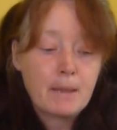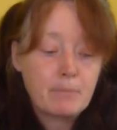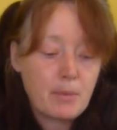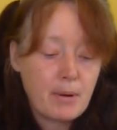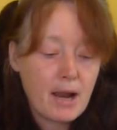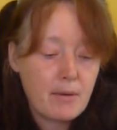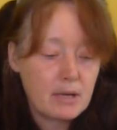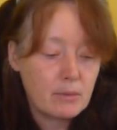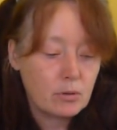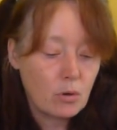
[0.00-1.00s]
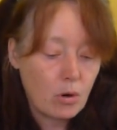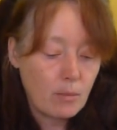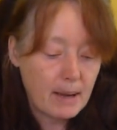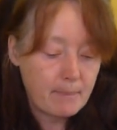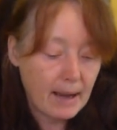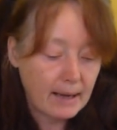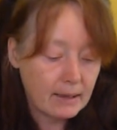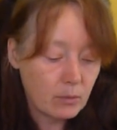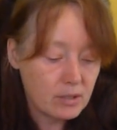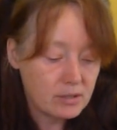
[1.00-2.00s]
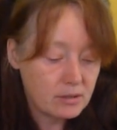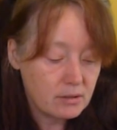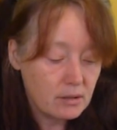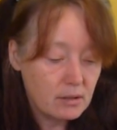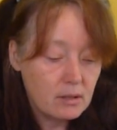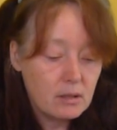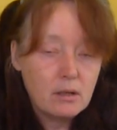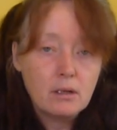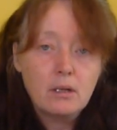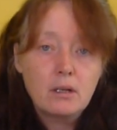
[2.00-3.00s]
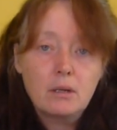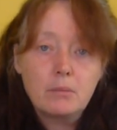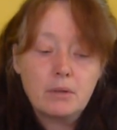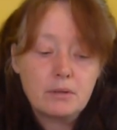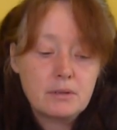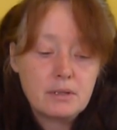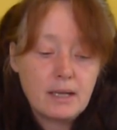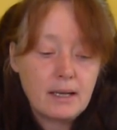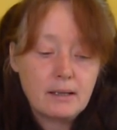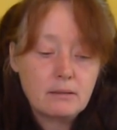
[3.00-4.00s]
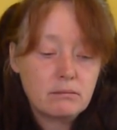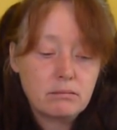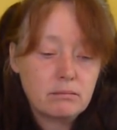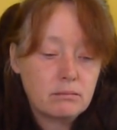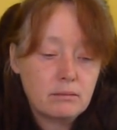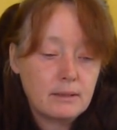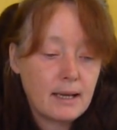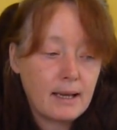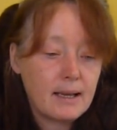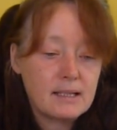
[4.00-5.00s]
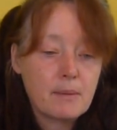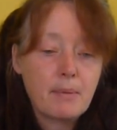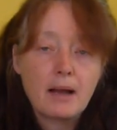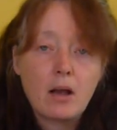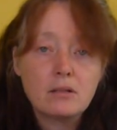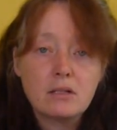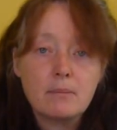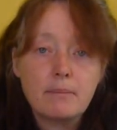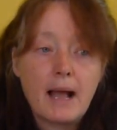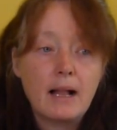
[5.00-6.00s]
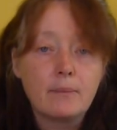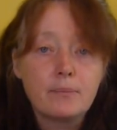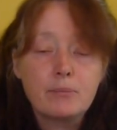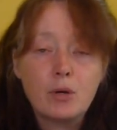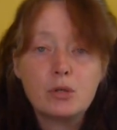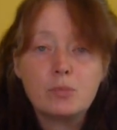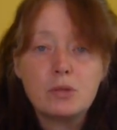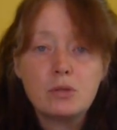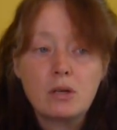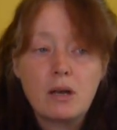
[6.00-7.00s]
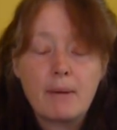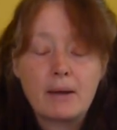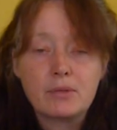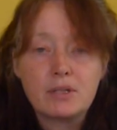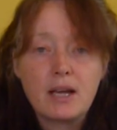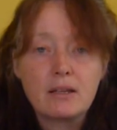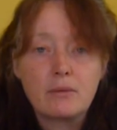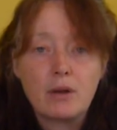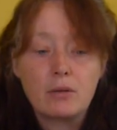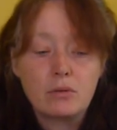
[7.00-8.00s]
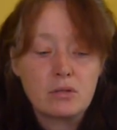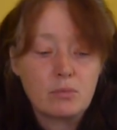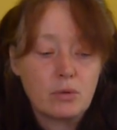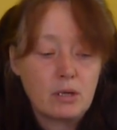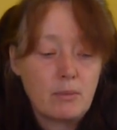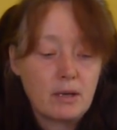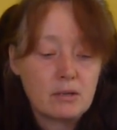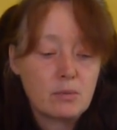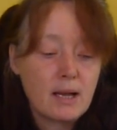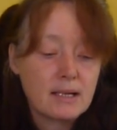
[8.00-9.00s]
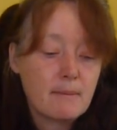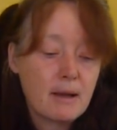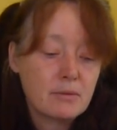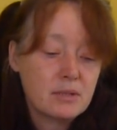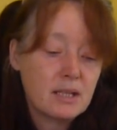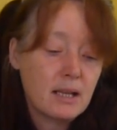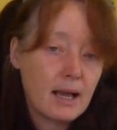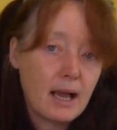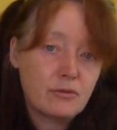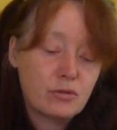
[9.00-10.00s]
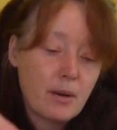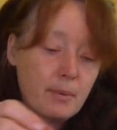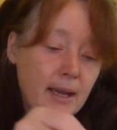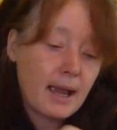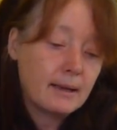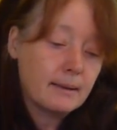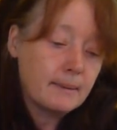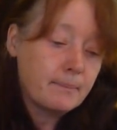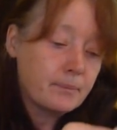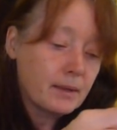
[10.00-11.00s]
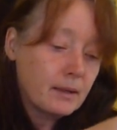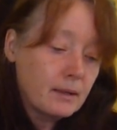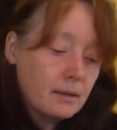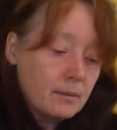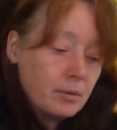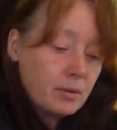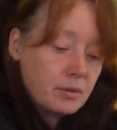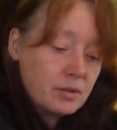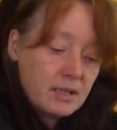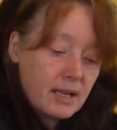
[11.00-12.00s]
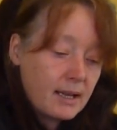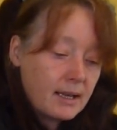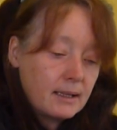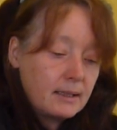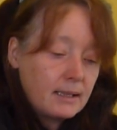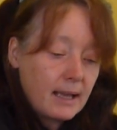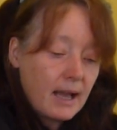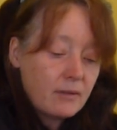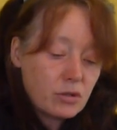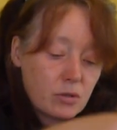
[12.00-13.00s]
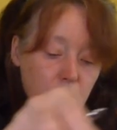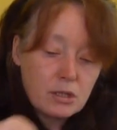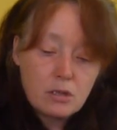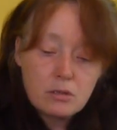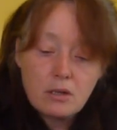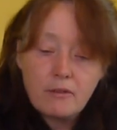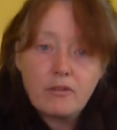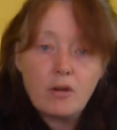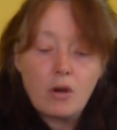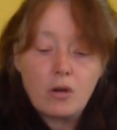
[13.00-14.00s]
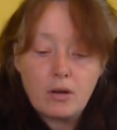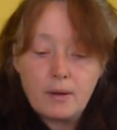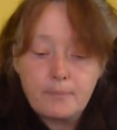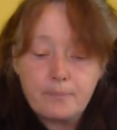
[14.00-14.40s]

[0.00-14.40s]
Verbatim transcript: preparing a gourmet banquet. But yeah, it's a constant battle. My husband took a mouse down the road this morning because we had a mouse in the live trap again. But yeah, I've just been using a fork